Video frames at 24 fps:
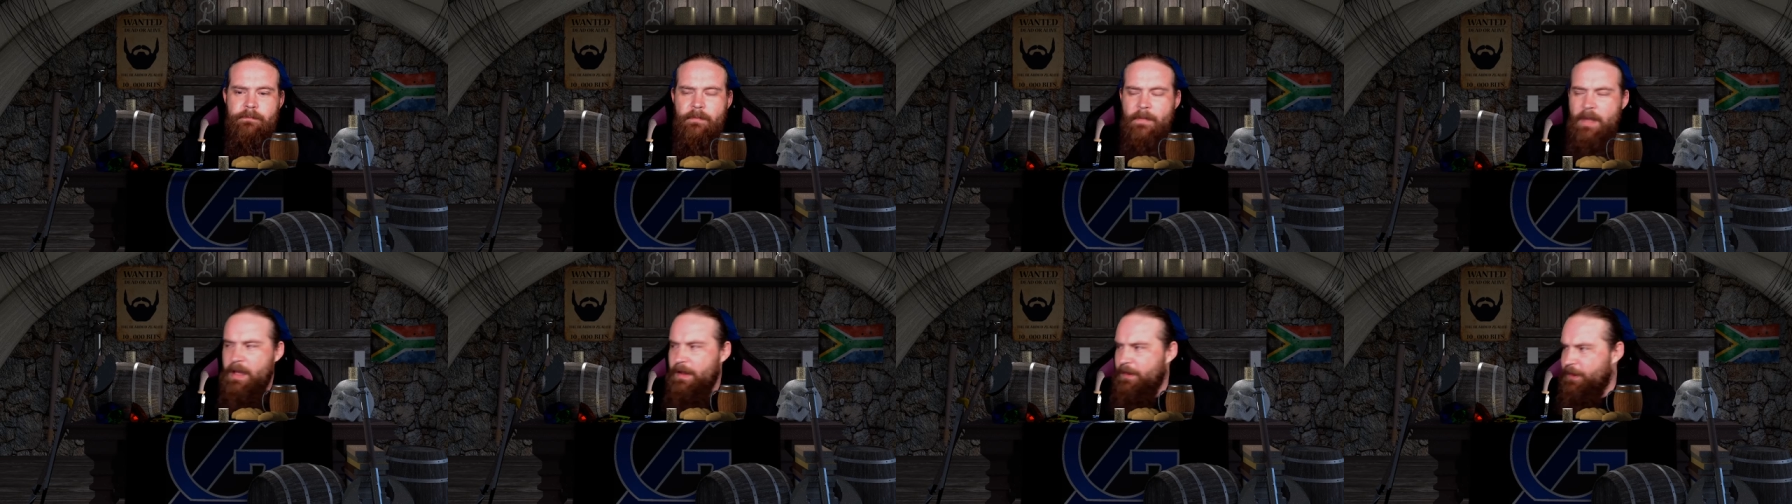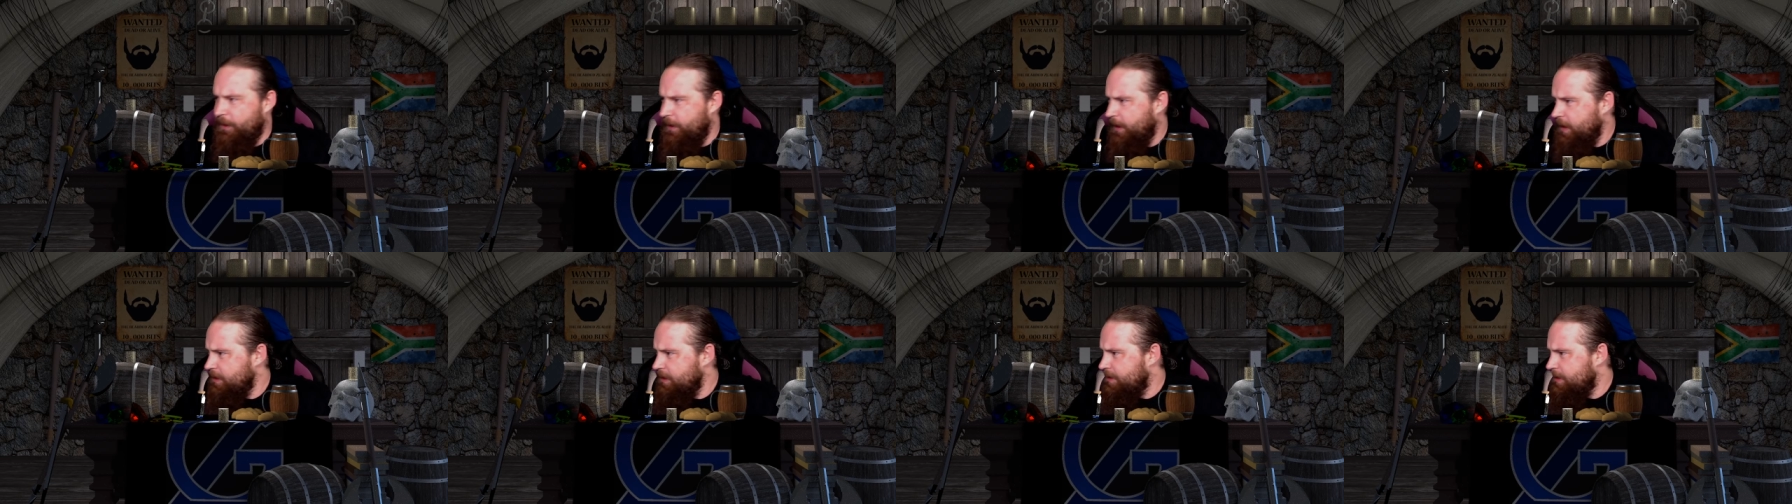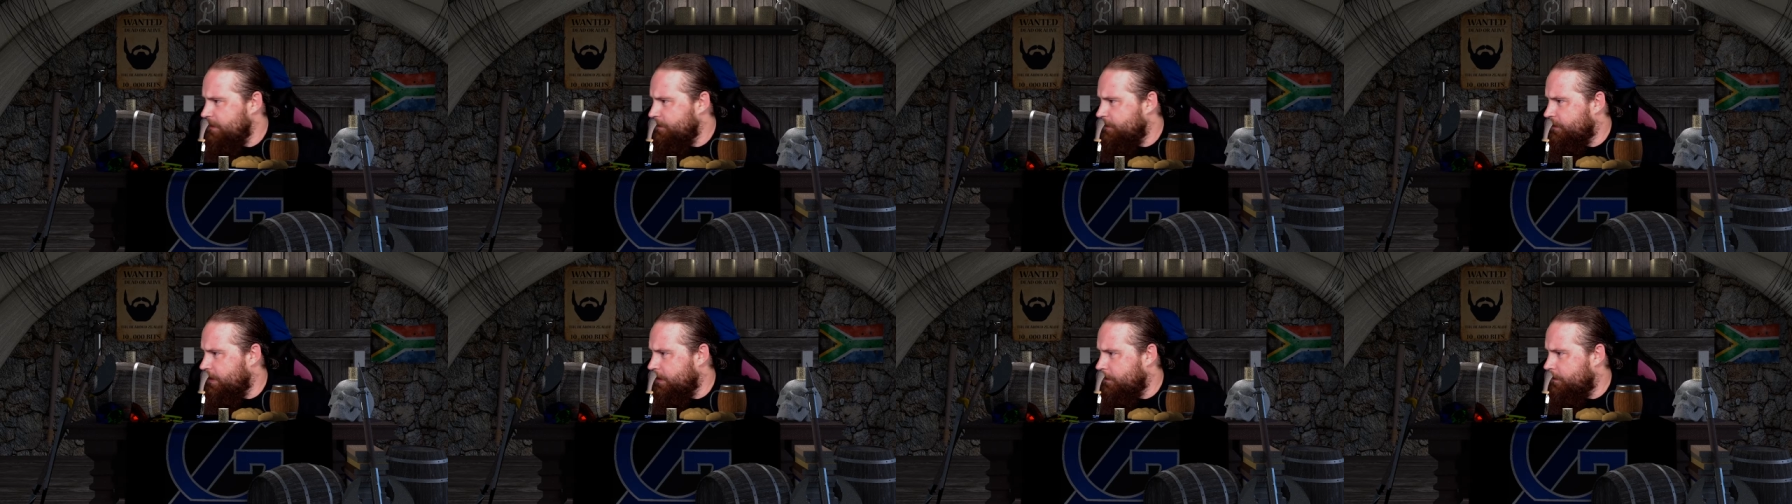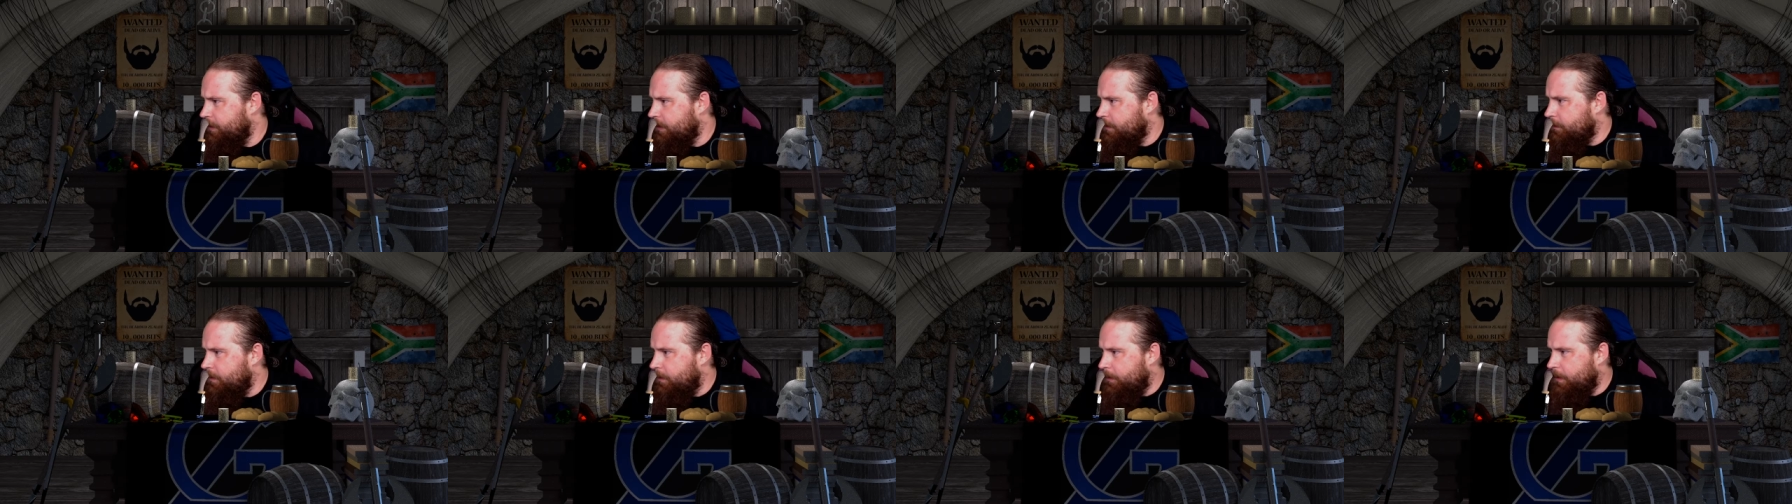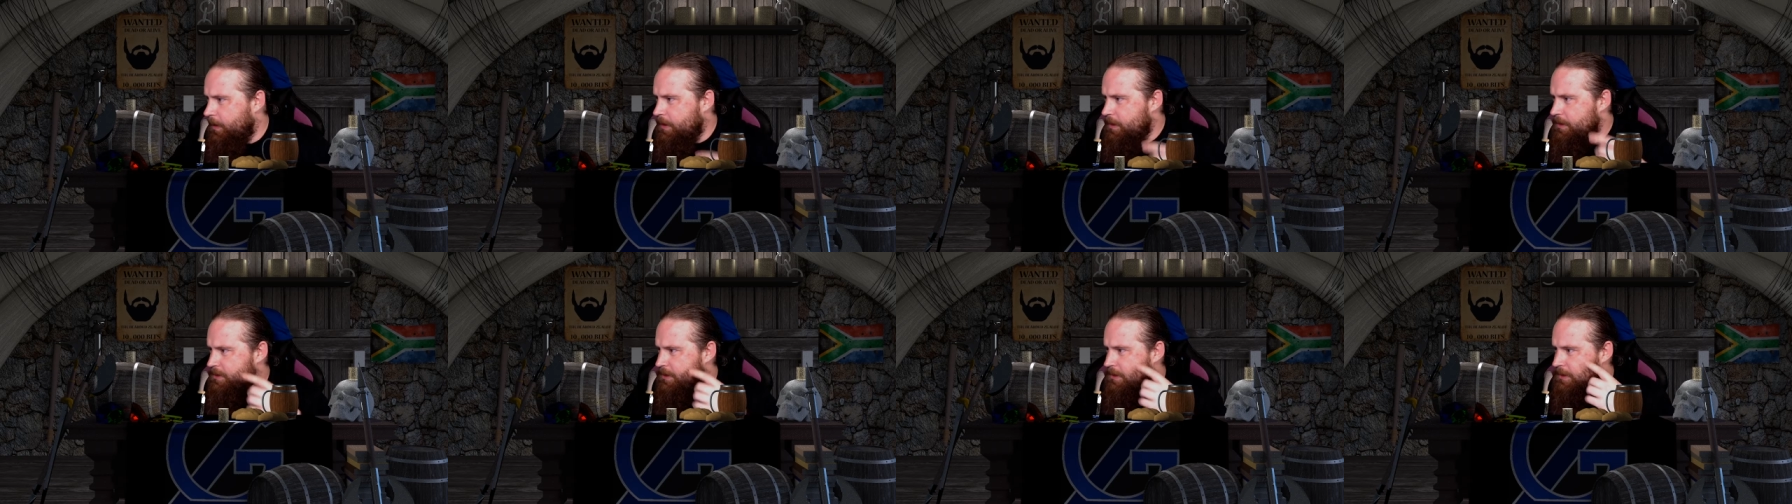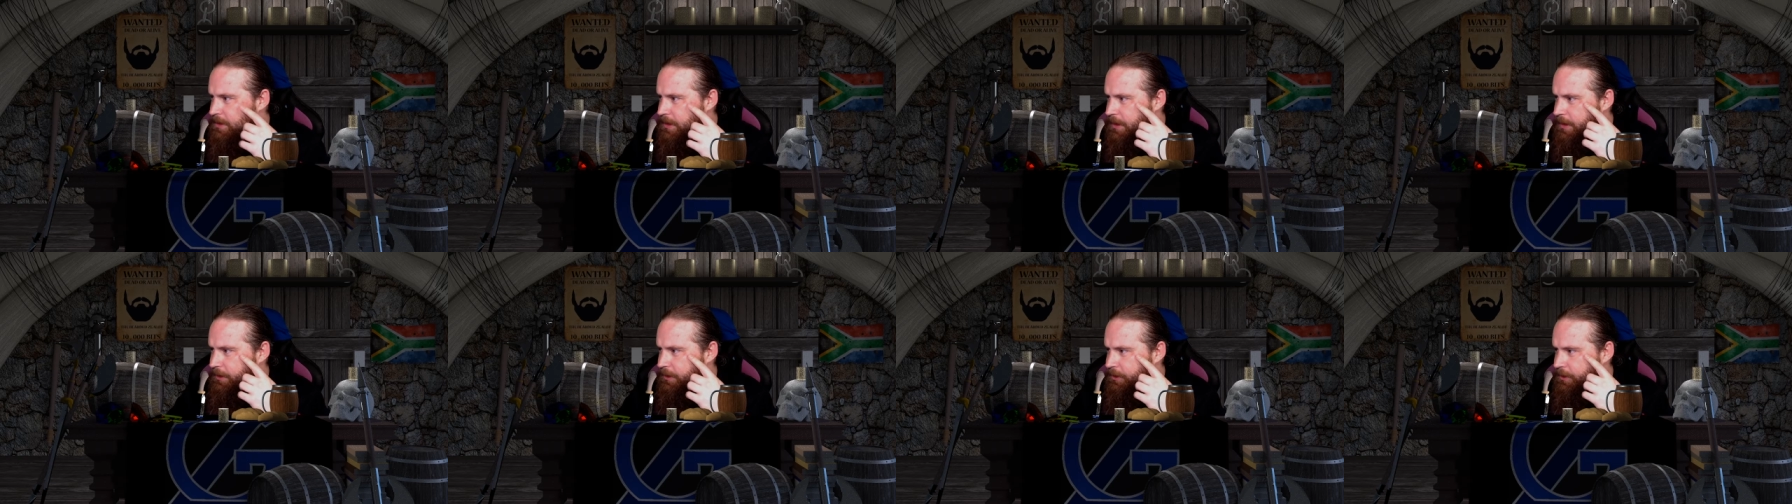I think something bit me because
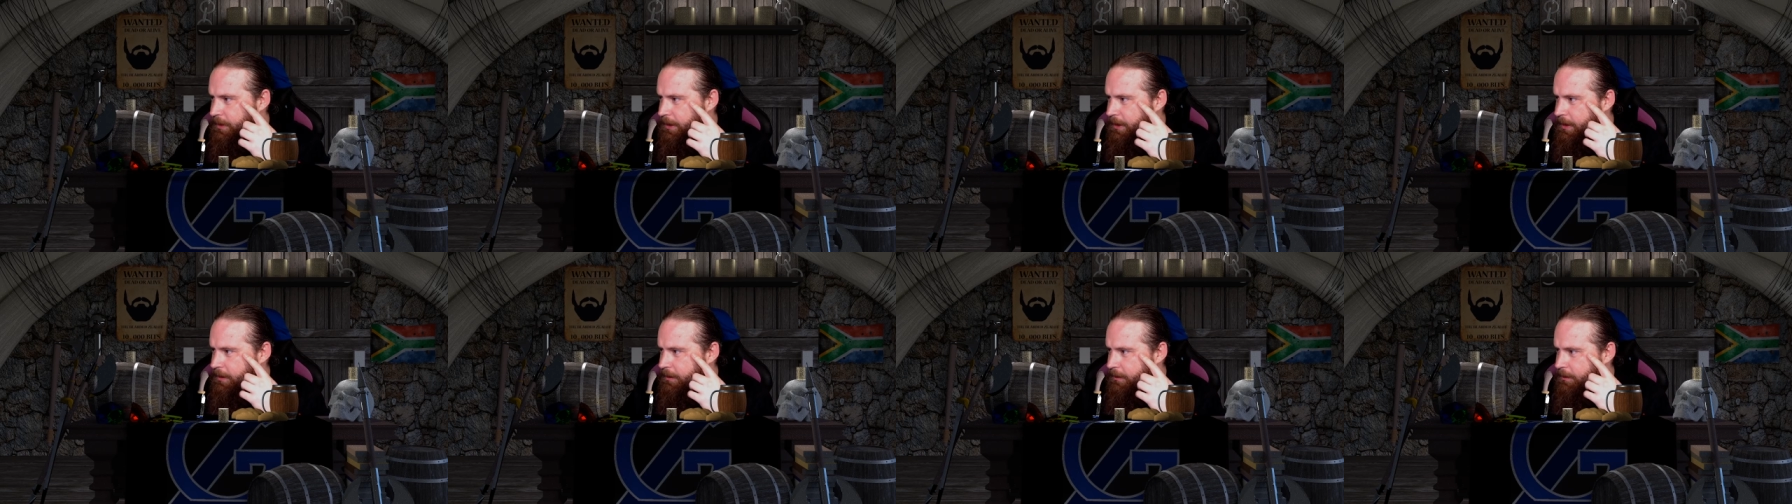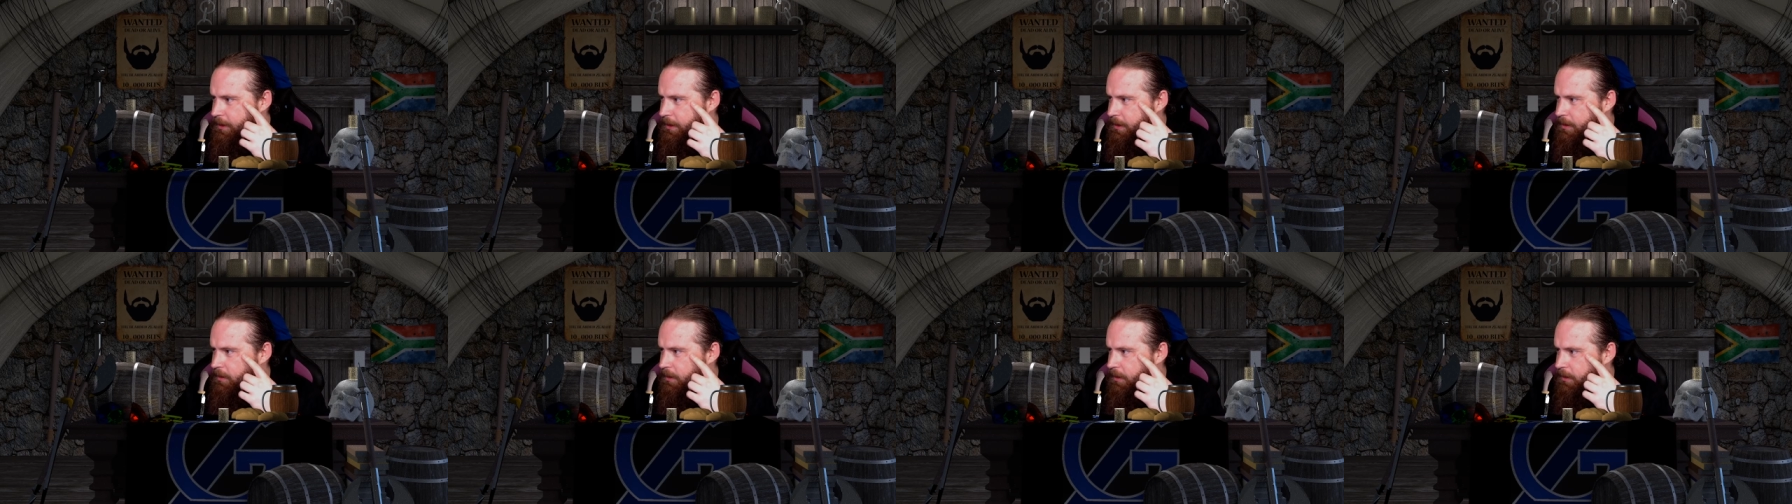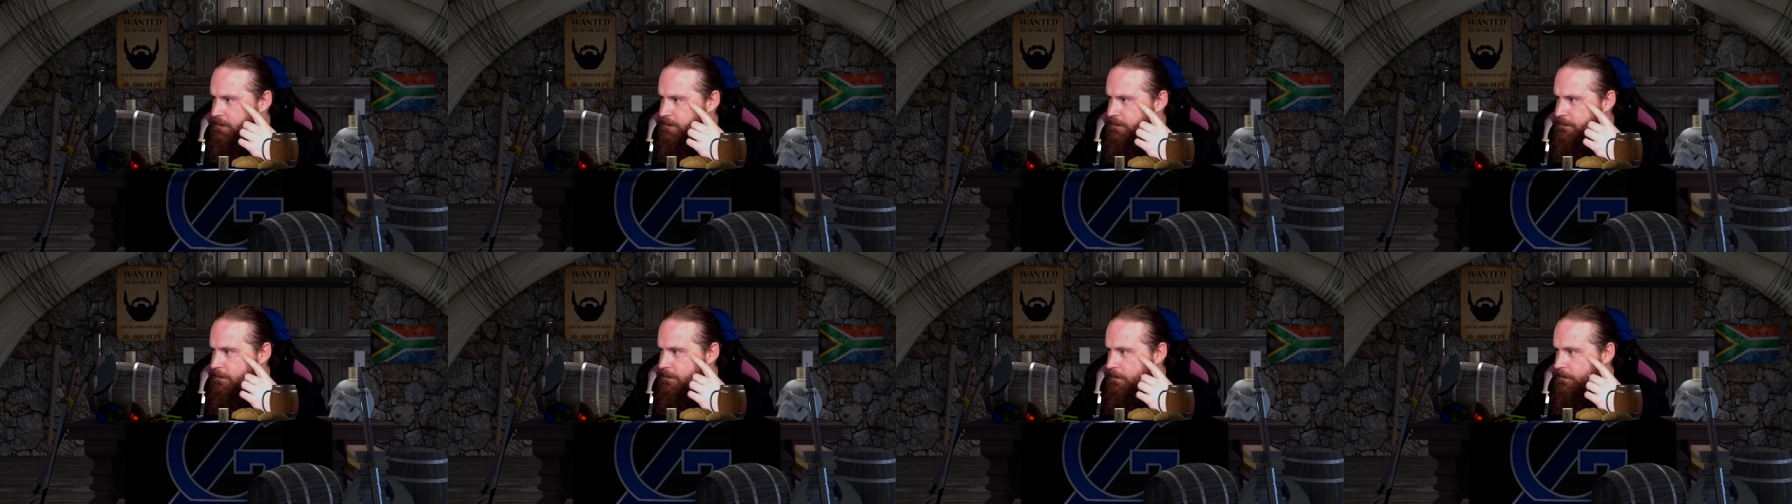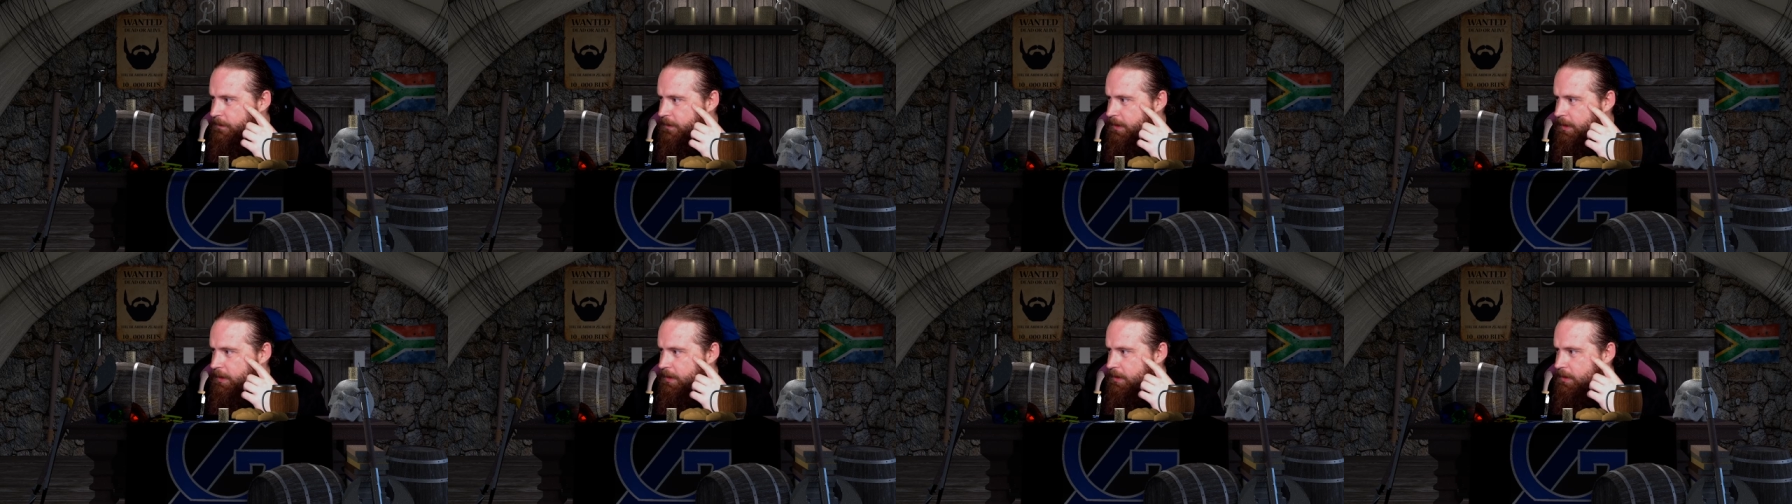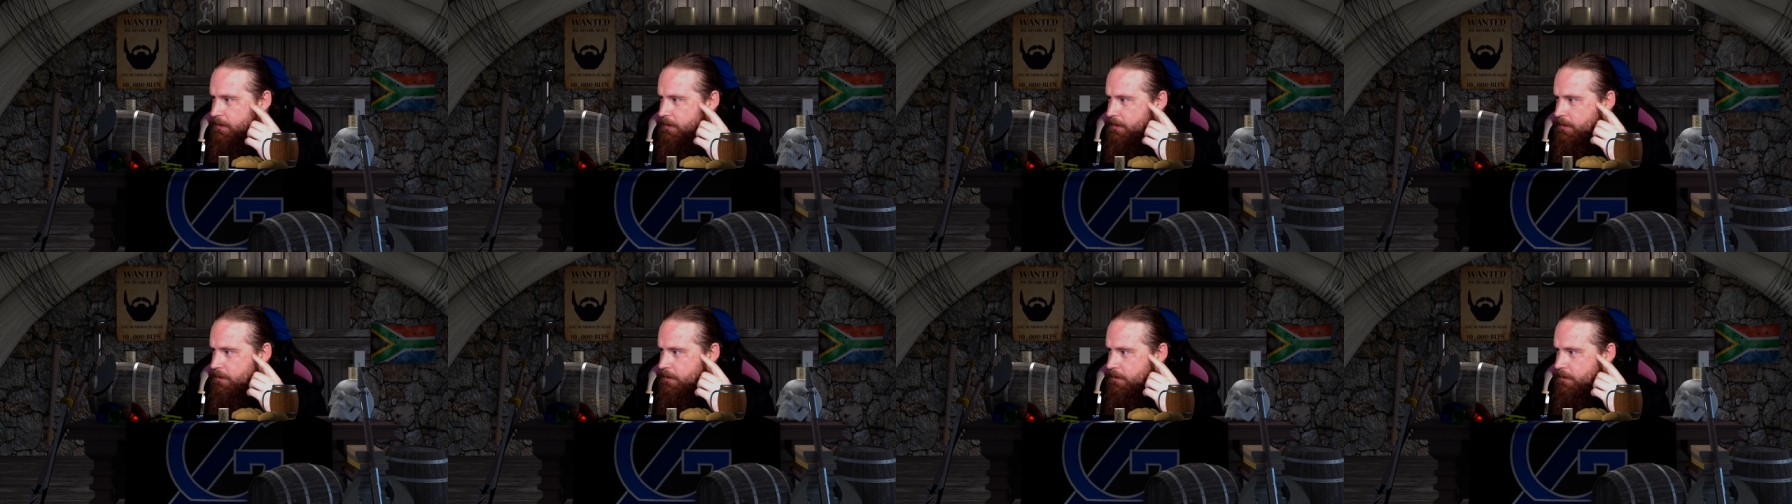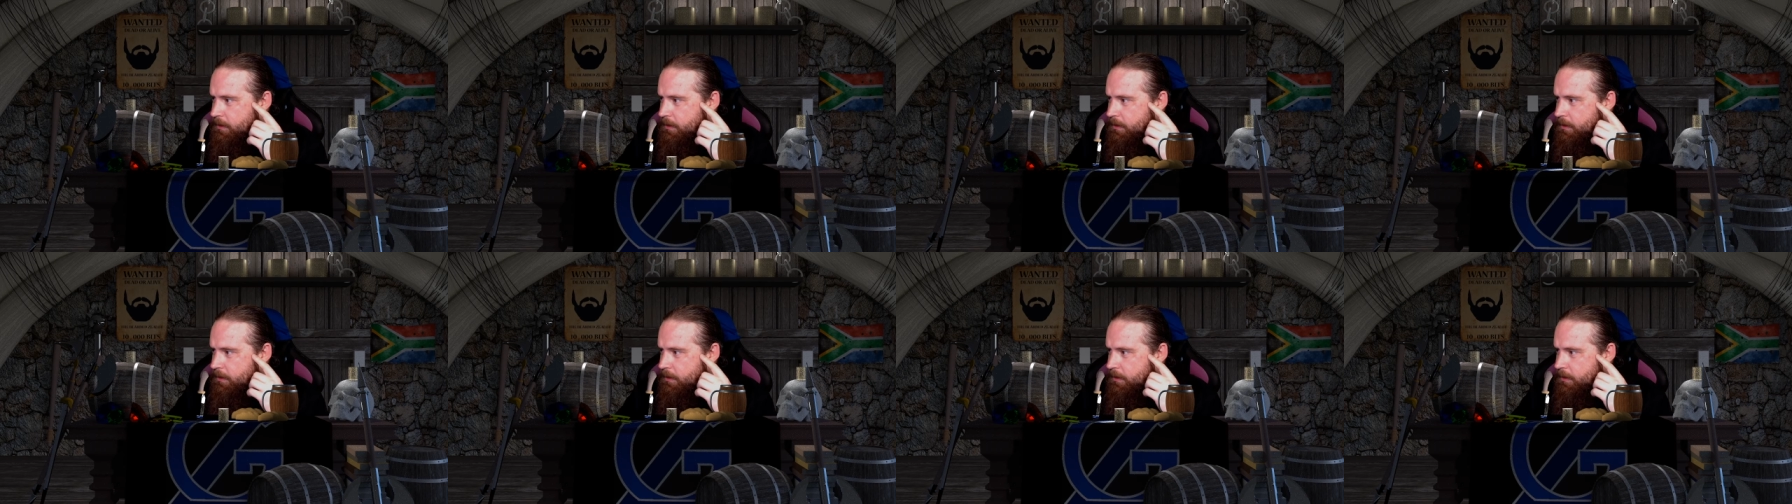it's literally three dots from there,